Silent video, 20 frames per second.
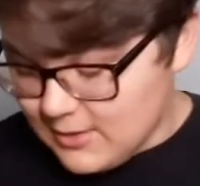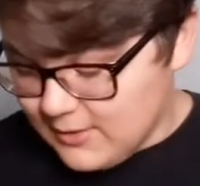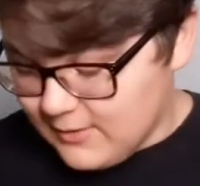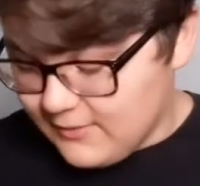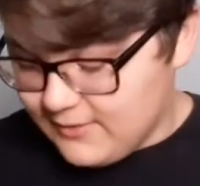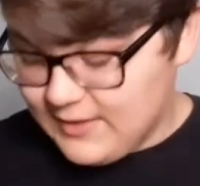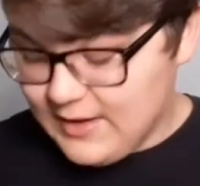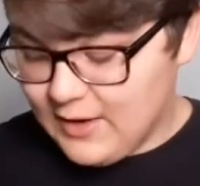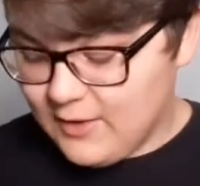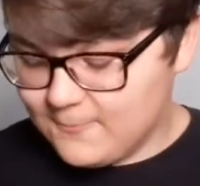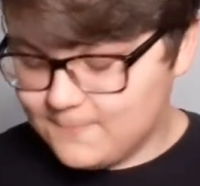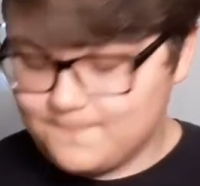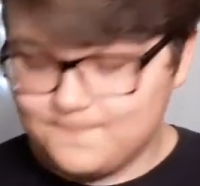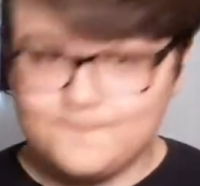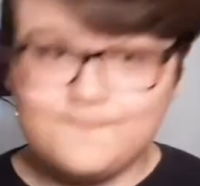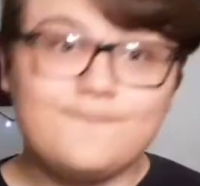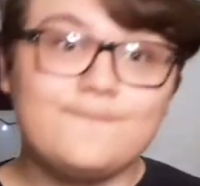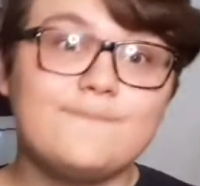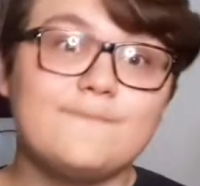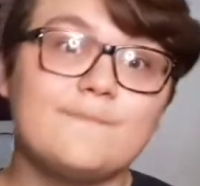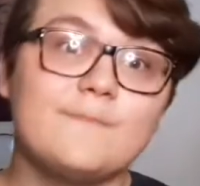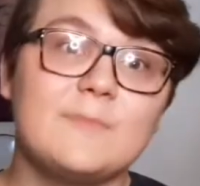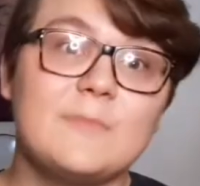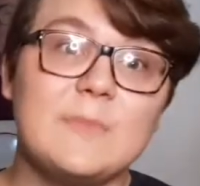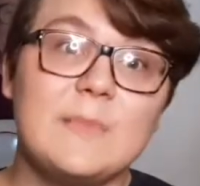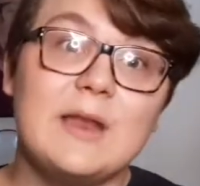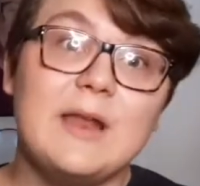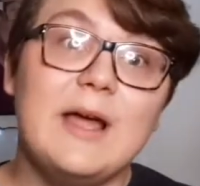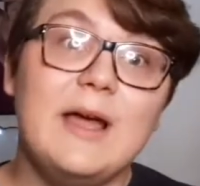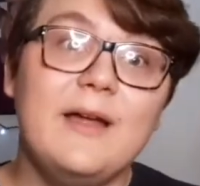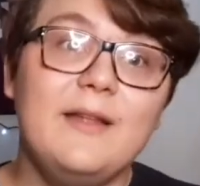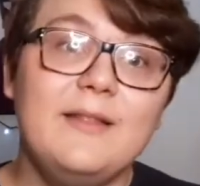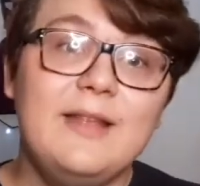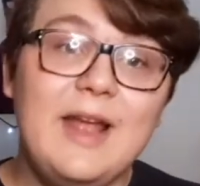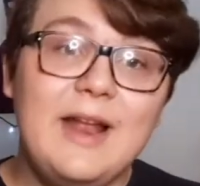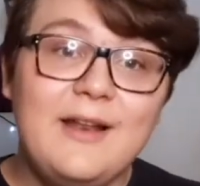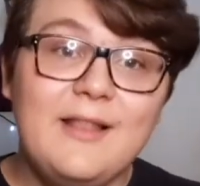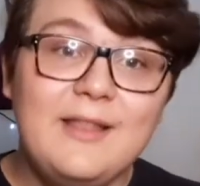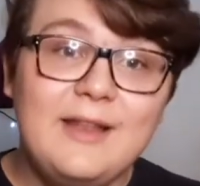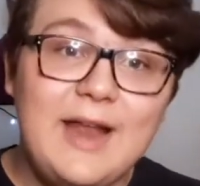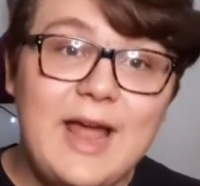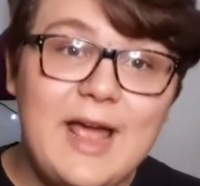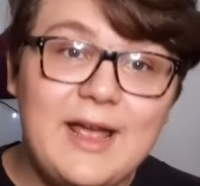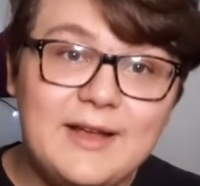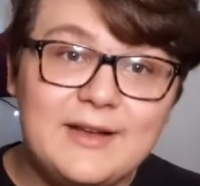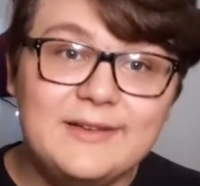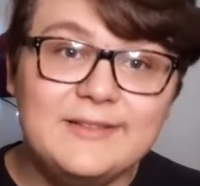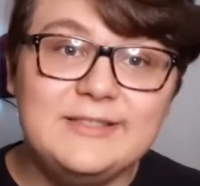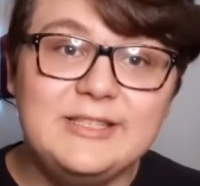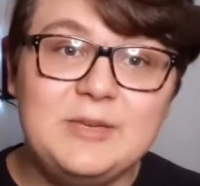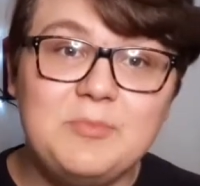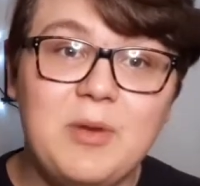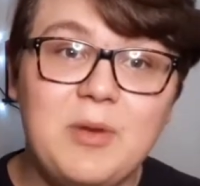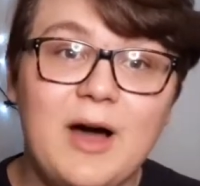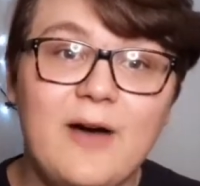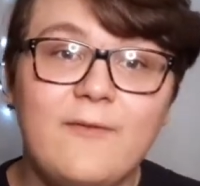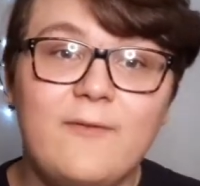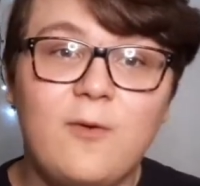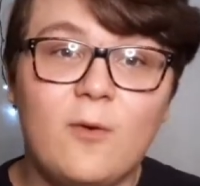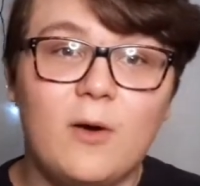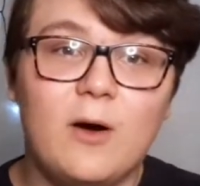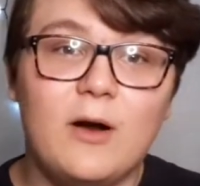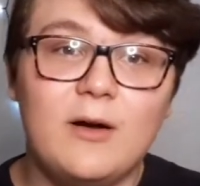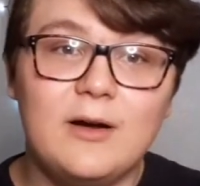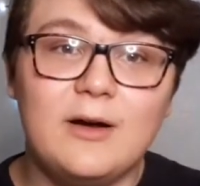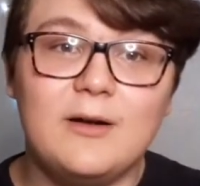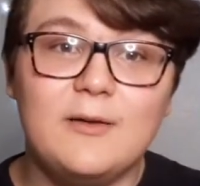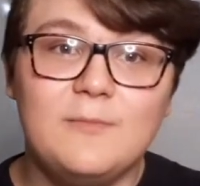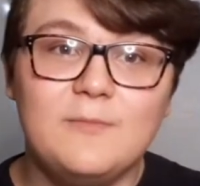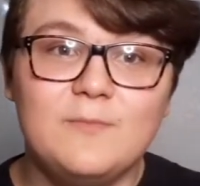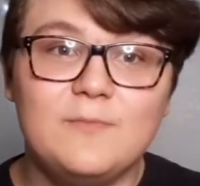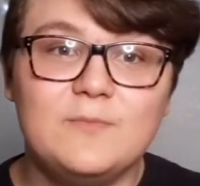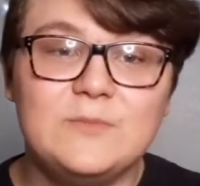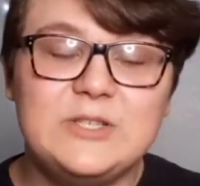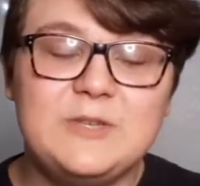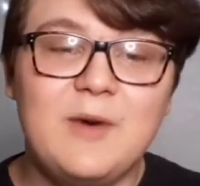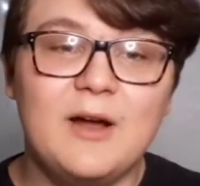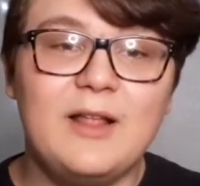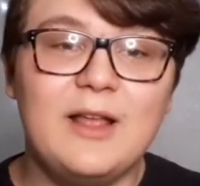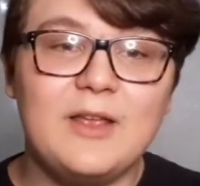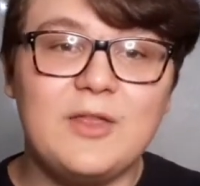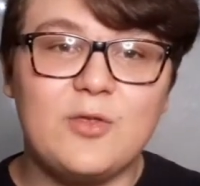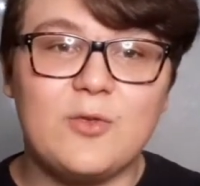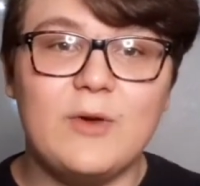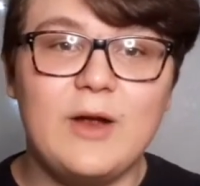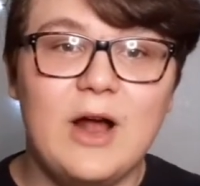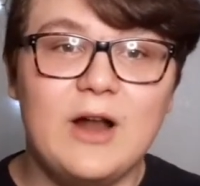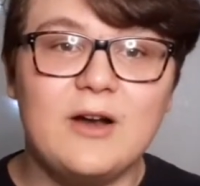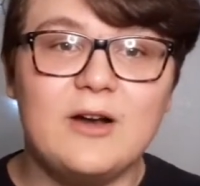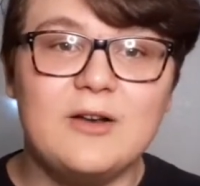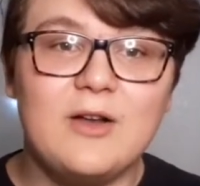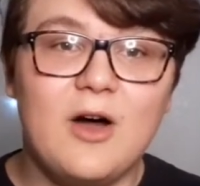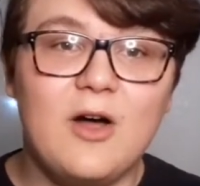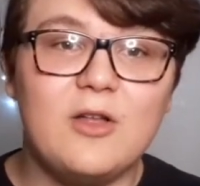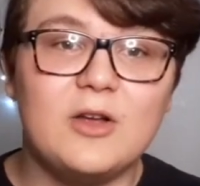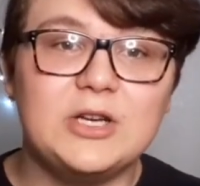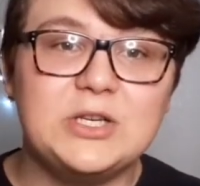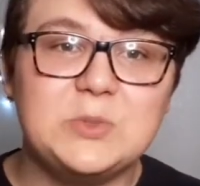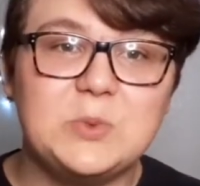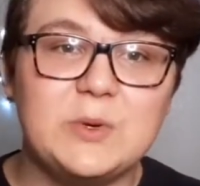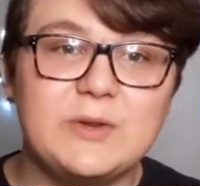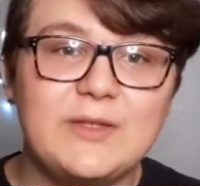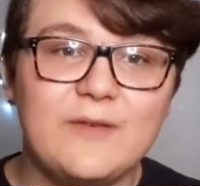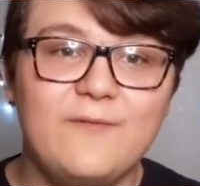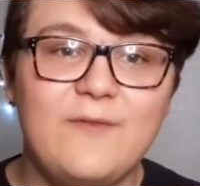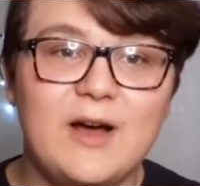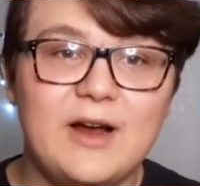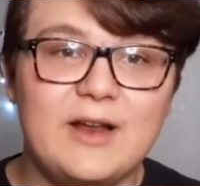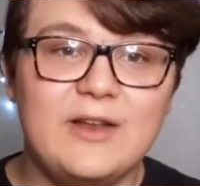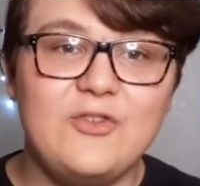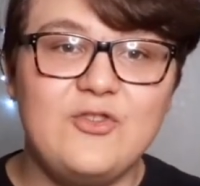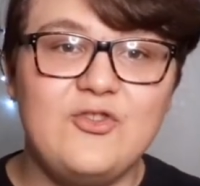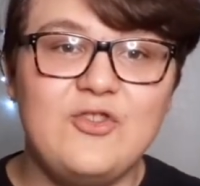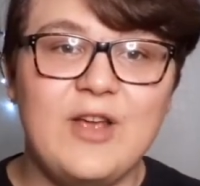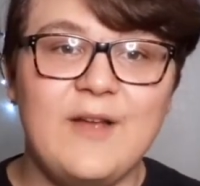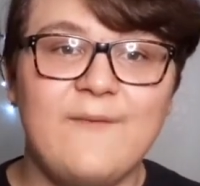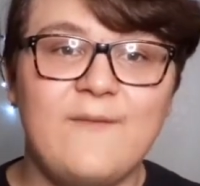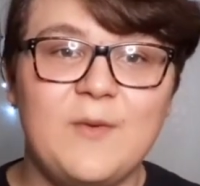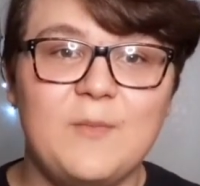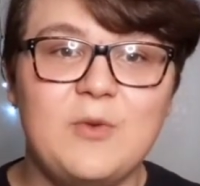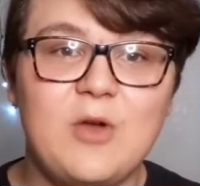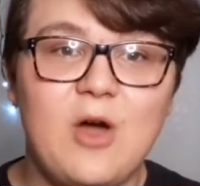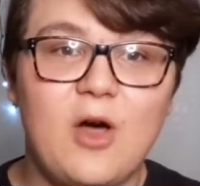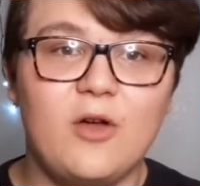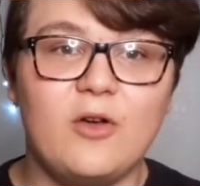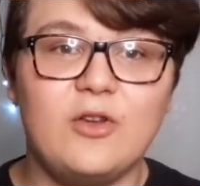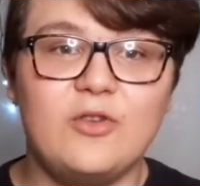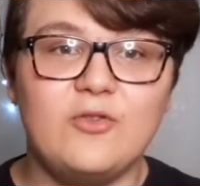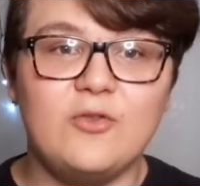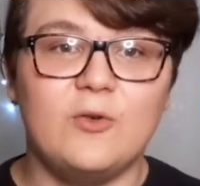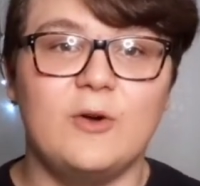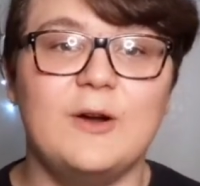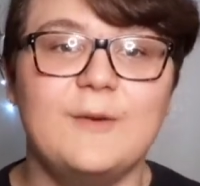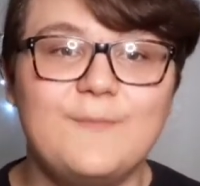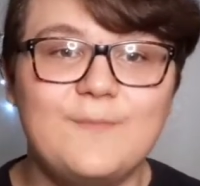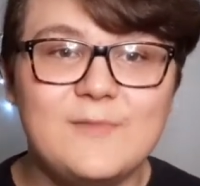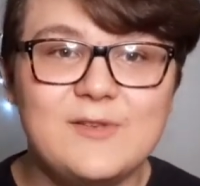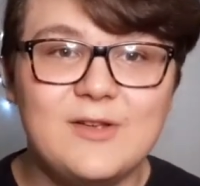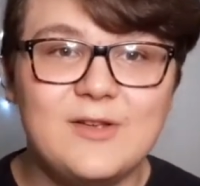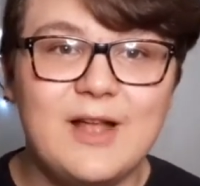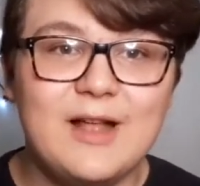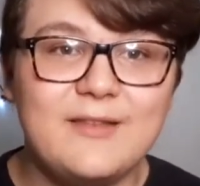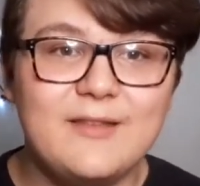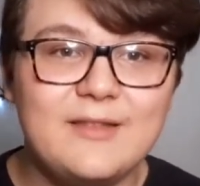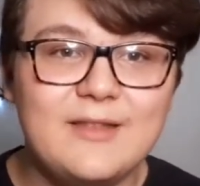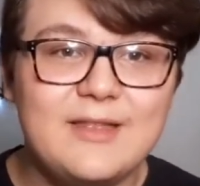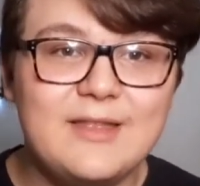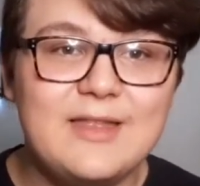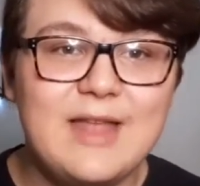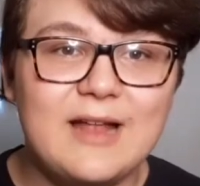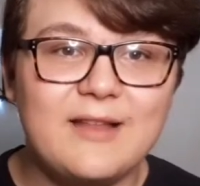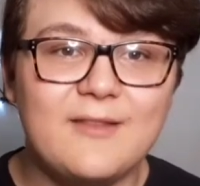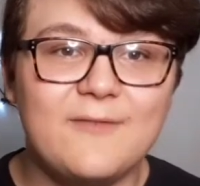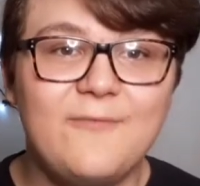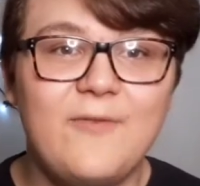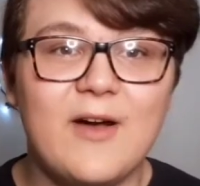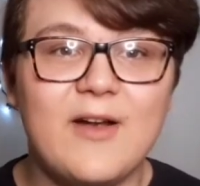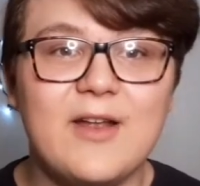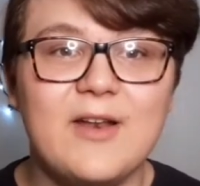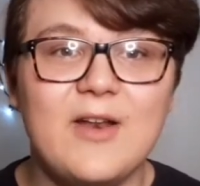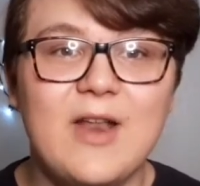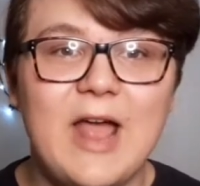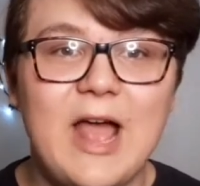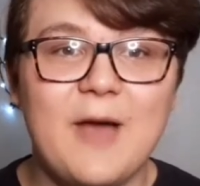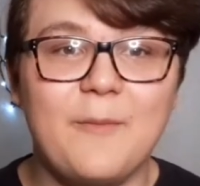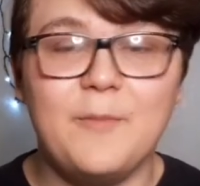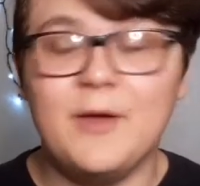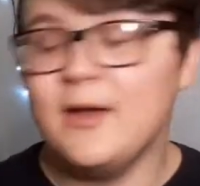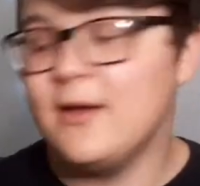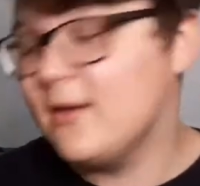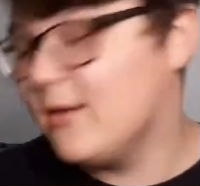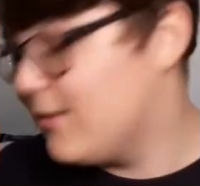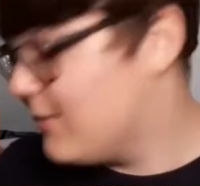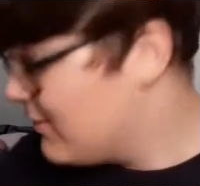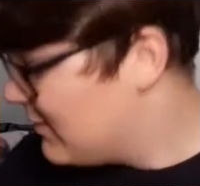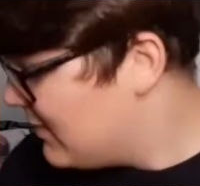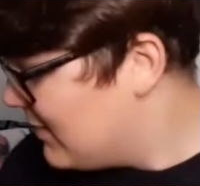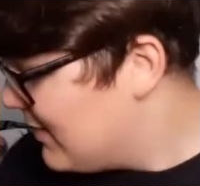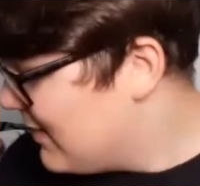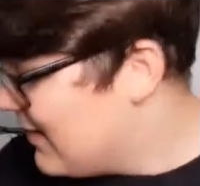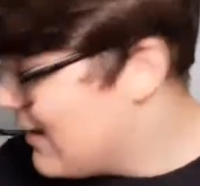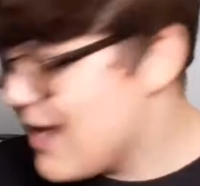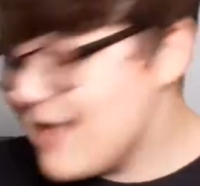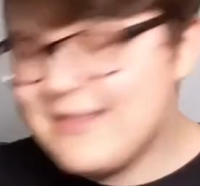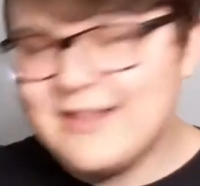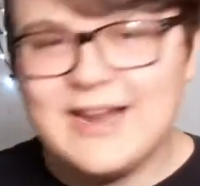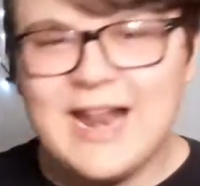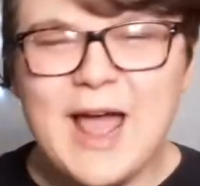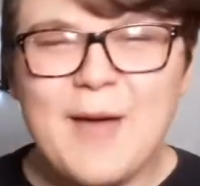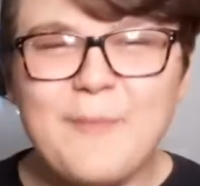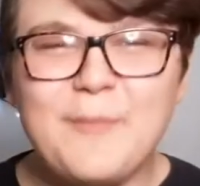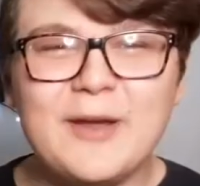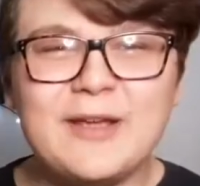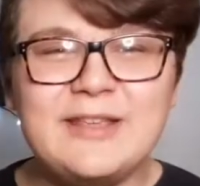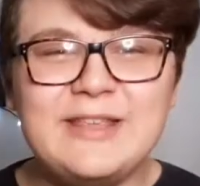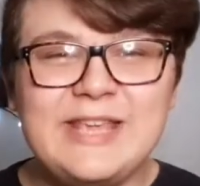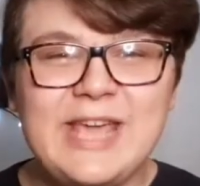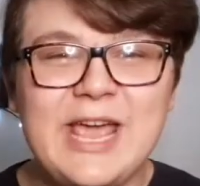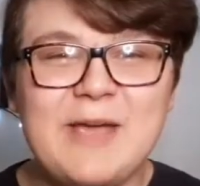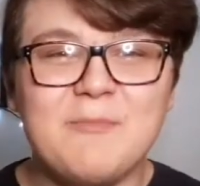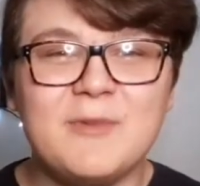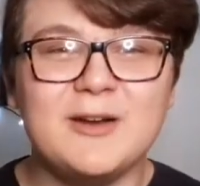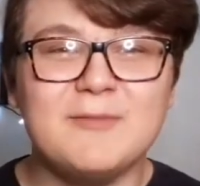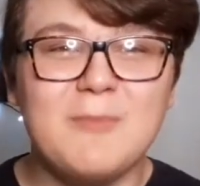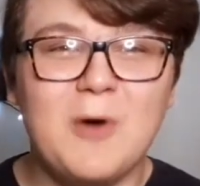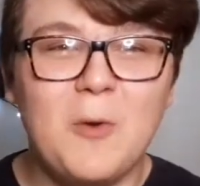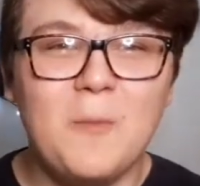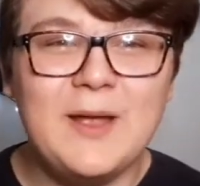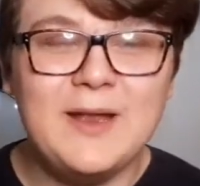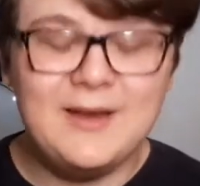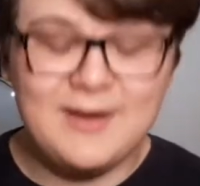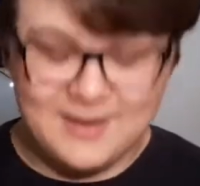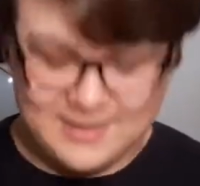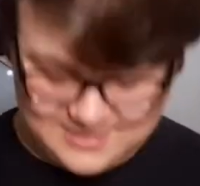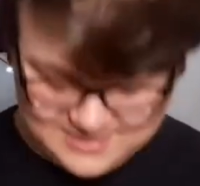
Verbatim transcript: So, the end of the day, she bought 400 she bought like $300 worth of fucking shit from Dollar Store. So that's, that's fucking epic. That's an epic gamer moment.